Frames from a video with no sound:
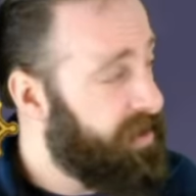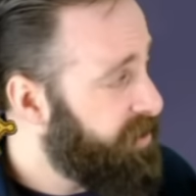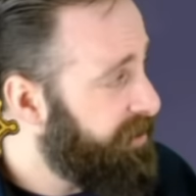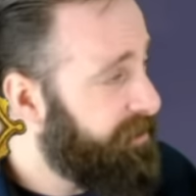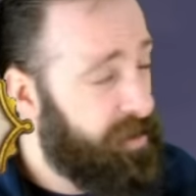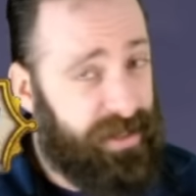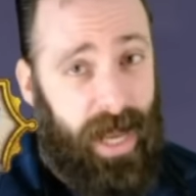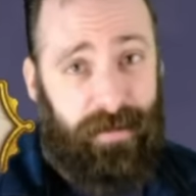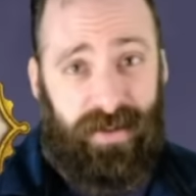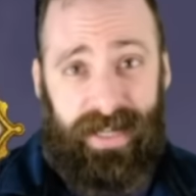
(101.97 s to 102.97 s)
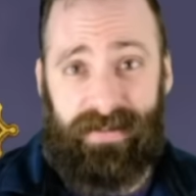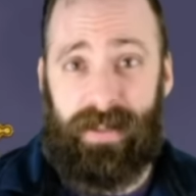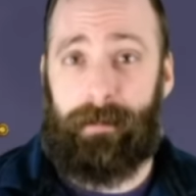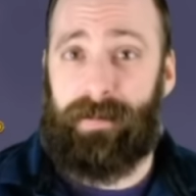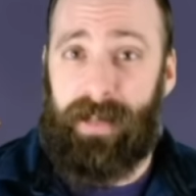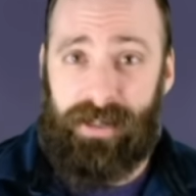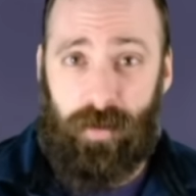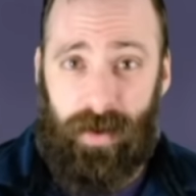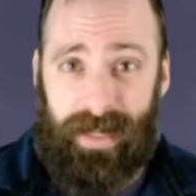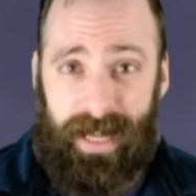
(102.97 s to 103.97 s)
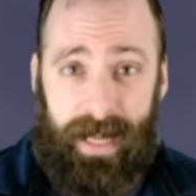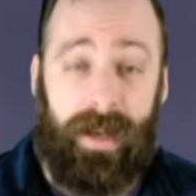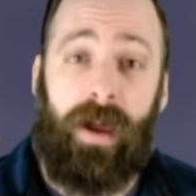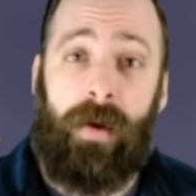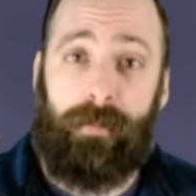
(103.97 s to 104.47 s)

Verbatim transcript: So the first option gives them +1 to hit